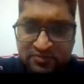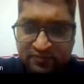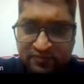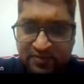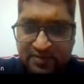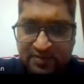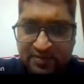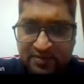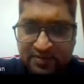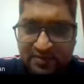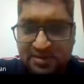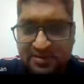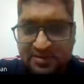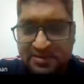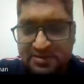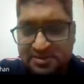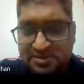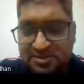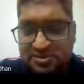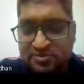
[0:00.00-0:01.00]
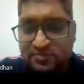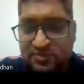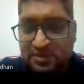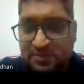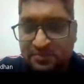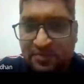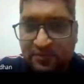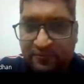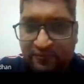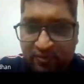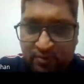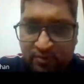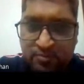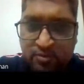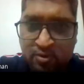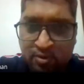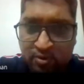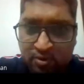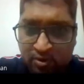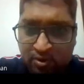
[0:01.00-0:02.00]
whether the transaction is being performed
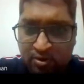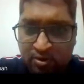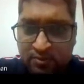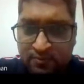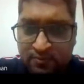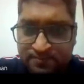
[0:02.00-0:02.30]
or not.